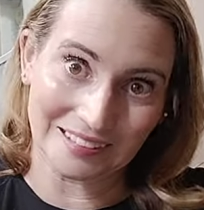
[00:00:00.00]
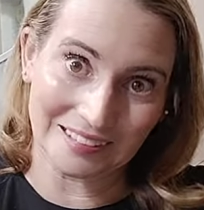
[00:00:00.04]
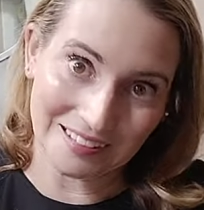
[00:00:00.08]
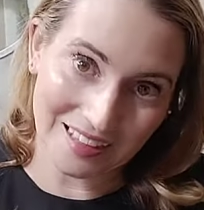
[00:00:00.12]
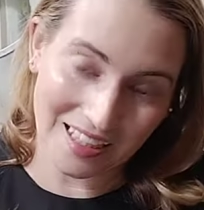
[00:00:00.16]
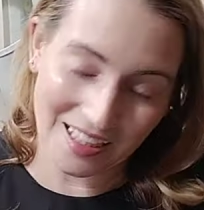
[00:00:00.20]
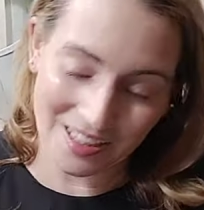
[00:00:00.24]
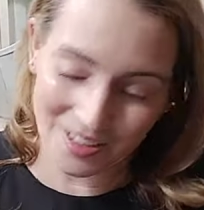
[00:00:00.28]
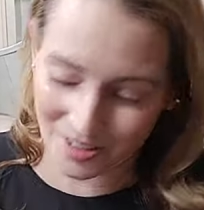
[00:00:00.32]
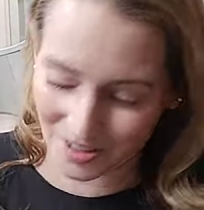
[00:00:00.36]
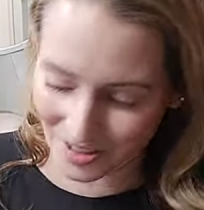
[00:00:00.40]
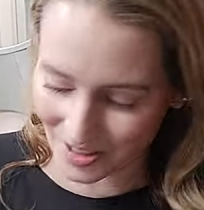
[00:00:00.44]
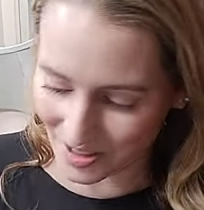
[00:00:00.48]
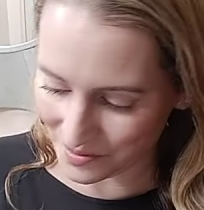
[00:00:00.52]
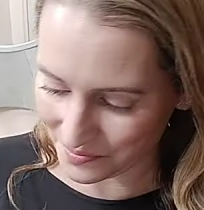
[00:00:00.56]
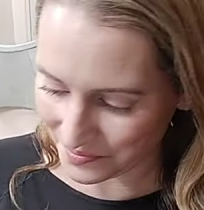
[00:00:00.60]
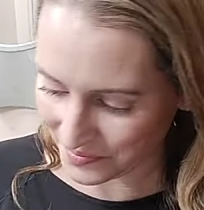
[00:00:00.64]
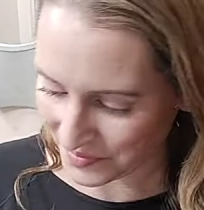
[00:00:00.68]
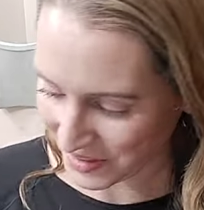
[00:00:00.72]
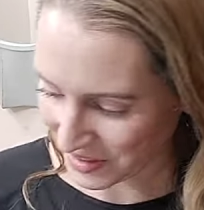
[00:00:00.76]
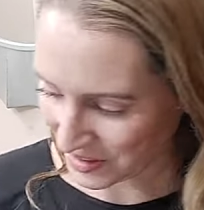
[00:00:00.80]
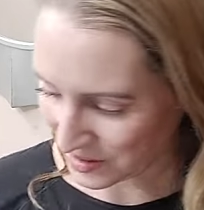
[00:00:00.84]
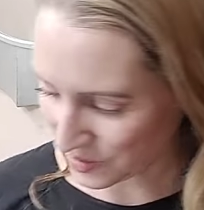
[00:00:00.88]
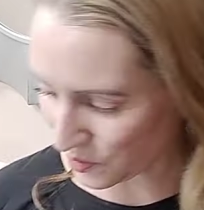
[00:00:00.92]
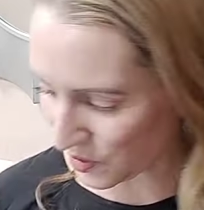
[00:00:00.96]
I don't know.
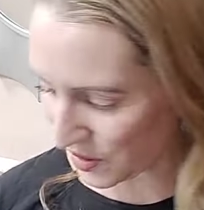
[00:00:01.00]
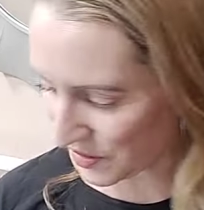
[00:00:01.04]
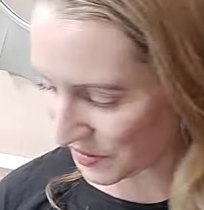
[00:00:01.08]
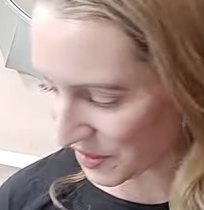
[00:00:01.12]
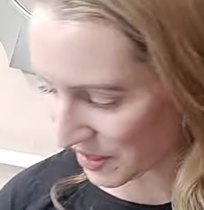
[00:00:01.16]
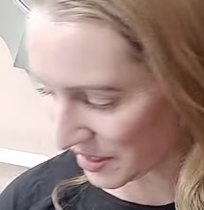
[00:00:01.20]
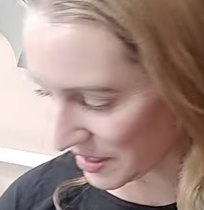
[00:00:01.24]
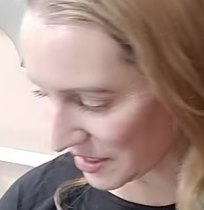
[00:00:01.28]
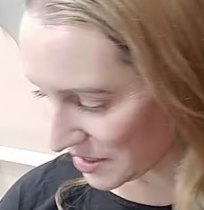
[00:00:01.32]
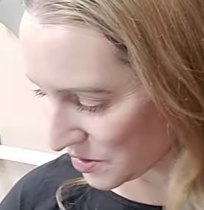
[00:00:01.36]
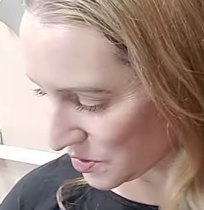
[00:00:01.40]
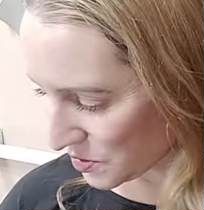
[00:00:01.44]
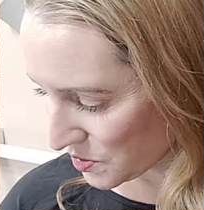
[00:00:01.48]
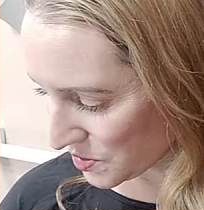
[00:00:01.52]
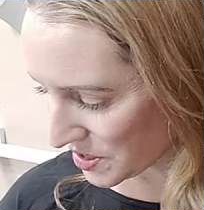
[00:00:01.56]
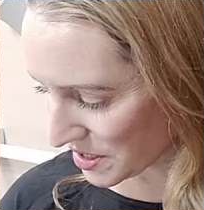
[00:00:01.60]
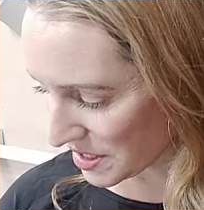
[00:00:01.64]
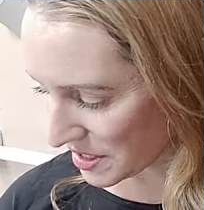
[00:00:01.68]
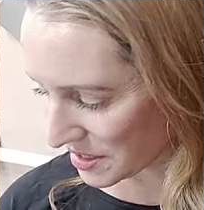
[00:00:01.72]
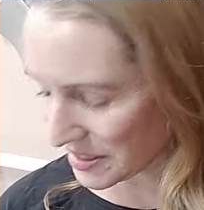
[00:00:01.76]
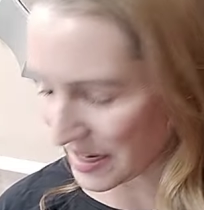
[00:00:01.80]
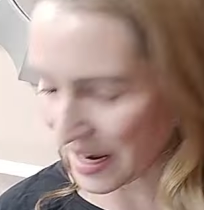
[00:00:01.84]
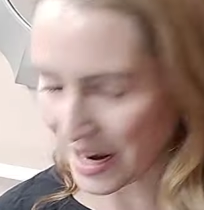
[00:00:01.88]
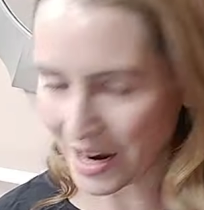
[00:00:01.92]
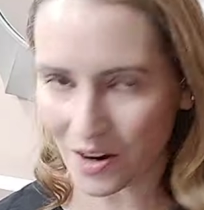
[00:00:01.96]
The one thing I do
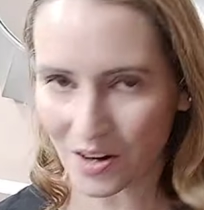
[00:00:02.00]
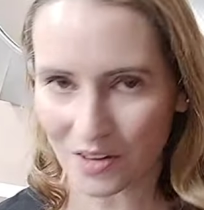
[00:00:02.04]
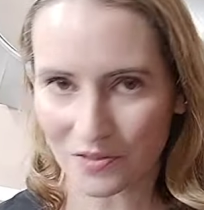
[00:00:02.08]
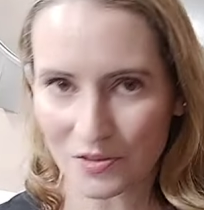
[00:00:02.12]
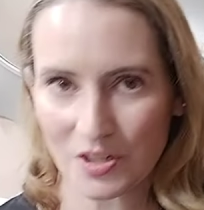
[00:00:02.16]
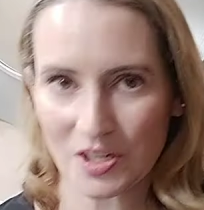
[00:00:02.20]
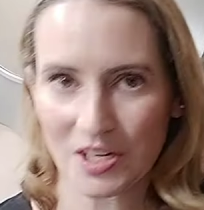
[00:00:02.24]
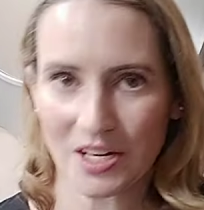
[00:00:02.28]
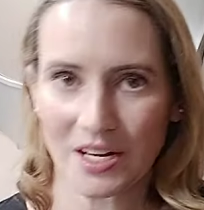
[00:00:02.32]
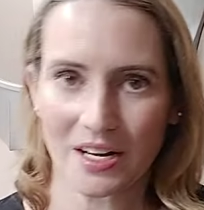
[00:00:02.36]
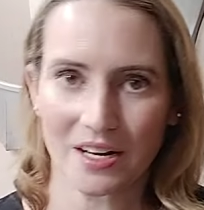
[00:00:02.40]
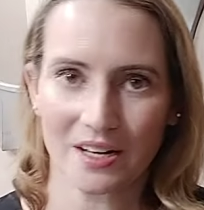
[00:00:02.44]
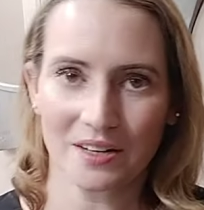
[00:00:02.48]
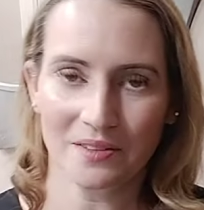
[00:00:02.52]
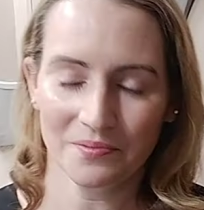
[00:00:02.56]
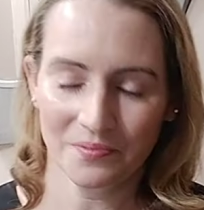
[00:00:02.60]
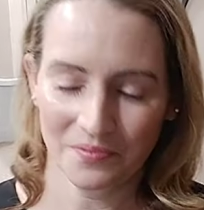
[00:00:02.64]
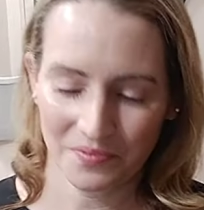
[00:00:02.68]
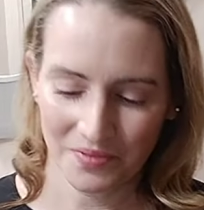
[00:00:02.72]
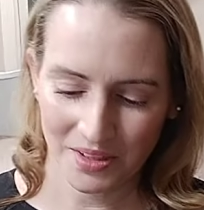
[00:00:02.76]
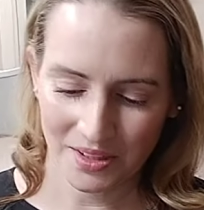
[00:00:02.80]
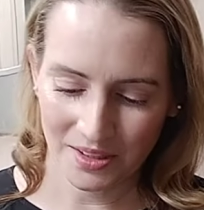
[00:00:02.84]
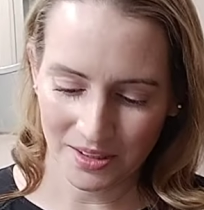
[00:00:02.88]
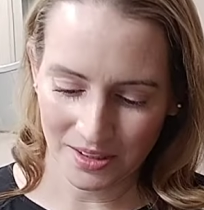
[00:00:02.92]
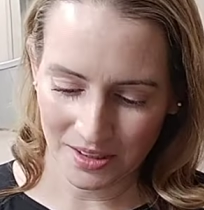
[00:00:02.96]
take now every day
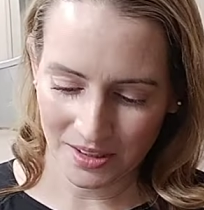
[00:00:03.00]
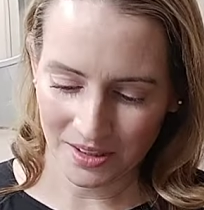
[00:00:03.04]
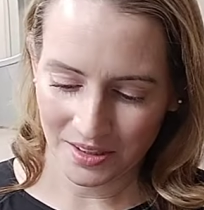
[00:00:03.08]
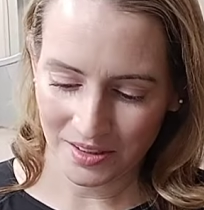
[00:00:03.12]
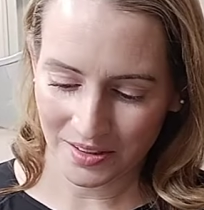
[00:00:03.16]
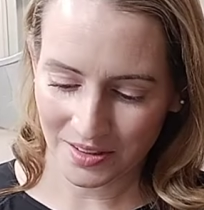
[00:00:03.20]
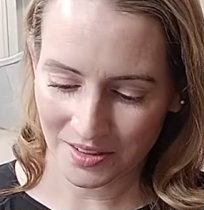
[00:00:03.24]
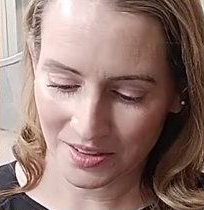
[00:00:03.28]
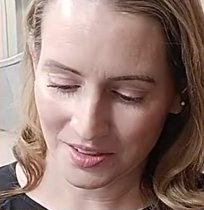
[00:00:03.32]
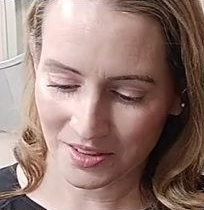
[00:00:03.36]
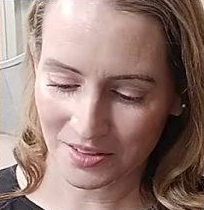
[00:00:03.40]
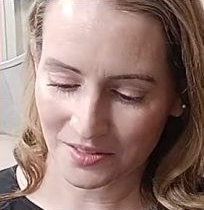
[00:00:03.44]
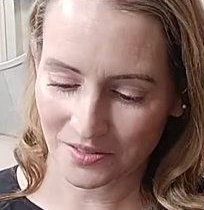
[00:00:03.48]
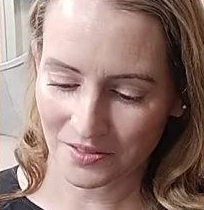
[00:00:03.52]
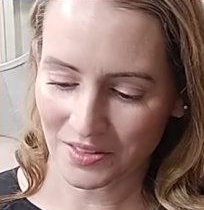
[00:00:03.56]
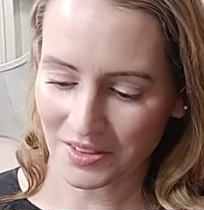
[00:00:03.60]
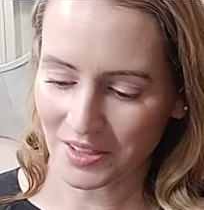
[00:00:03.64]
and it,